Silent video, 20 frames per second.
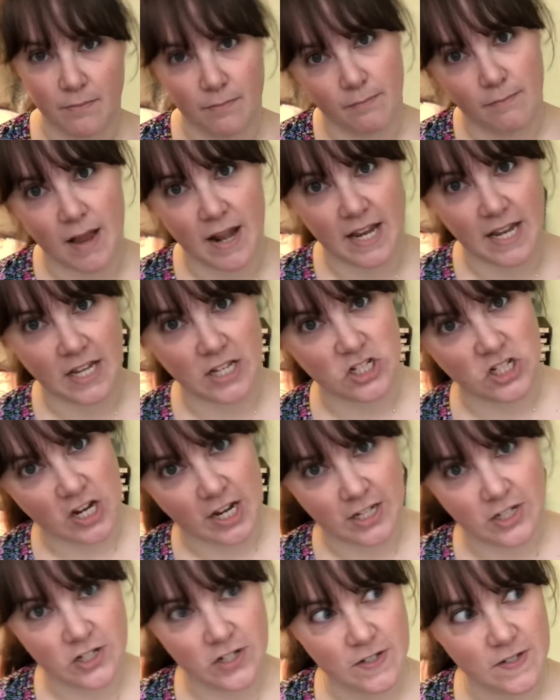many
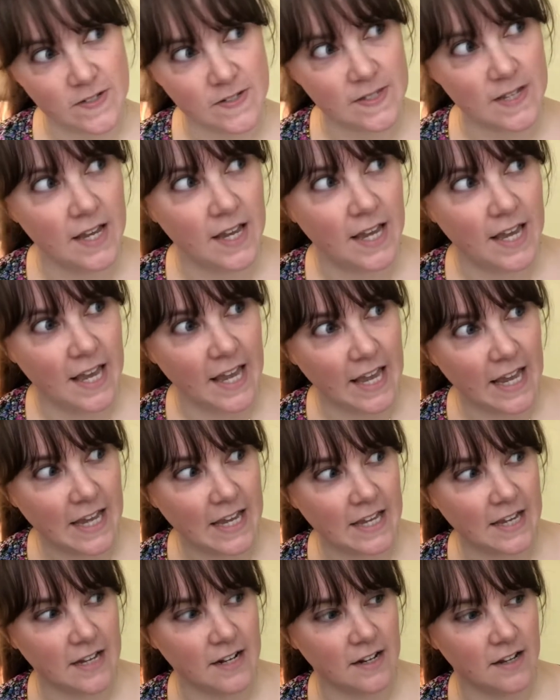changes
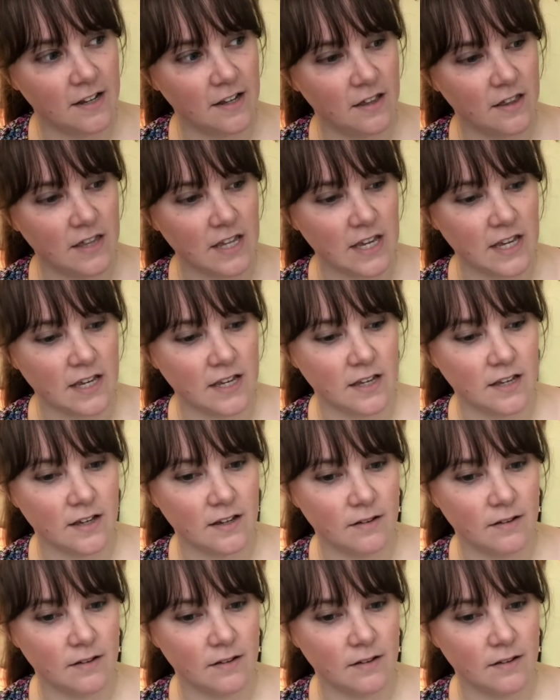in the